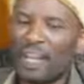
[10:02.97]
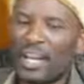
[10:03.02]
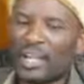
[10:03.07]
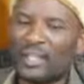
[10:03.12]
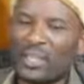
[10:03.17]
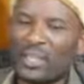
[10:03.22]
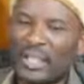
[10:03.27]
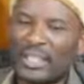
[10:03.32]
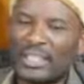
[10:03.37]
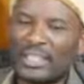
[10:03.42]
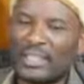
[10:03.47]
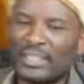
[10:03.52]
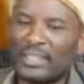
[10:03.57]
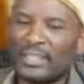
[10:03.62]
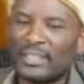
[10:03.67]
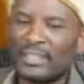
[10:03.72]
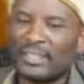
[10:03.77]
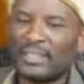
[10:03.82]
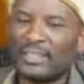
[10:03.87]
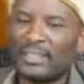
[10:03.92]

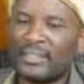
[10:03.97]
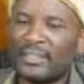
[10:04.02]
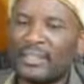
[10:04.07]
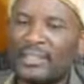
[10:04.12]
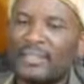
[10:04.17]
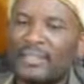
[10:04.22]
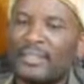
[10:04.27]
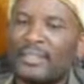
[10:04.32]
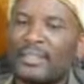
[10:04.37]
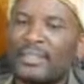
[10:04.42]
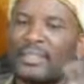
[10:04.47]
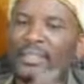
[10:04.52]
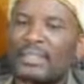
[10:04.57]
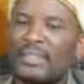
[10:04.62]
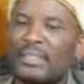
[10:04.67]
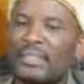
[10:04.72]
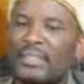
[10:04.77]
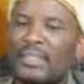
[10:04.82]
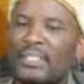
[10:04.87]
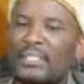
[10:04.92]
actually
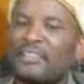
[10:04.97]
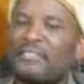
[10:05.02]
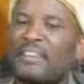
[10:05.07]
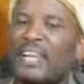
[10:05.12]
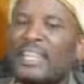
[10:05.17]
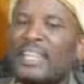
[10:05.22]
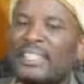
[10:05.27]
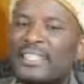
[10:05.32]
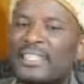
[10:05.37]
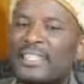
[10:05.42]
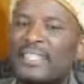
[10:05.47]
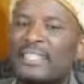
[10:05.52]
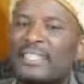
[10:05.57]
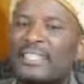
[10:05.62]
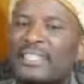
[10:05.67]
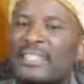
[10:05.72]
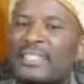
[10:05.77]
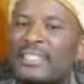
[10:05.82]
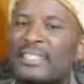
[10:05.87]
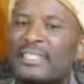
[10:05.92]
divided
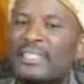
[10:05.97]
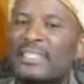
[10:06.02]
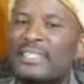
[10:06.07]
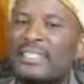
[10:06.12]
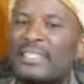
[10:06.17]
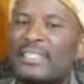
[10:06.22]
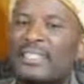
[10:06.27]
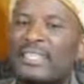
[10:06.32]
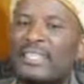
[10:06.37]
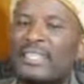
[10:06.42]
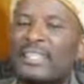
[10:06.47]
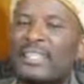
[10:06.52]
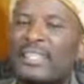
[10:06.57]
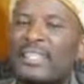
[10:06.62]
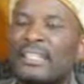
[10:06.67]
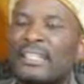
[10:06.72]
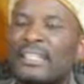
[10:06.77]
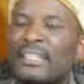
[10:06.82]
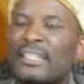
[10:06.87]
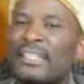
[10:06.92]

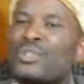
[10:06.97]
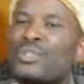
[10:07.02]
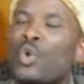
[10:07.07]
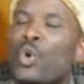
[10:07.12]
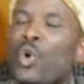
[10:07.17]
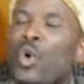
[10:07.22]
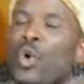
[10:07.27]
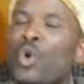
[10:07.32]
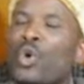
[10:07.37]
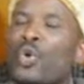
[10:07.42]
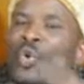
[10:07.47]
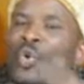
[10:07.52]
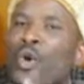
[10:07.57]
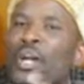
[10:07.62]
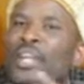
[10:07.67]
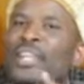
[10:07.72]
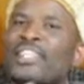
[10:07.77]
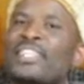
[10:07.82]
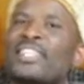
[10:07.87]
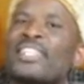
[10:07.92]
this whole
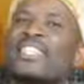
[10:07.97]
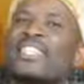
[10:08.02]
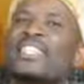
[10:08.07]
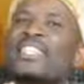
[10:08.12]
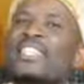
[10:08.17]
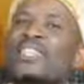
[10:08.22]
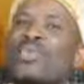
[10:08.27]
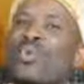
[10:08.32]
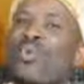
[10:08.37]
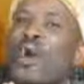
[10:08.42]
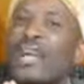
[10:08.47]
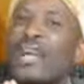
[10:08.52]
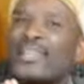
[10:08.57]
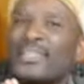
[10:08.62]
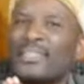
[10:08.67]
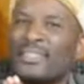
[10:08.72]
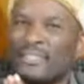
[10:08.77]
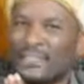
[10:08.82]
world, yet it's one.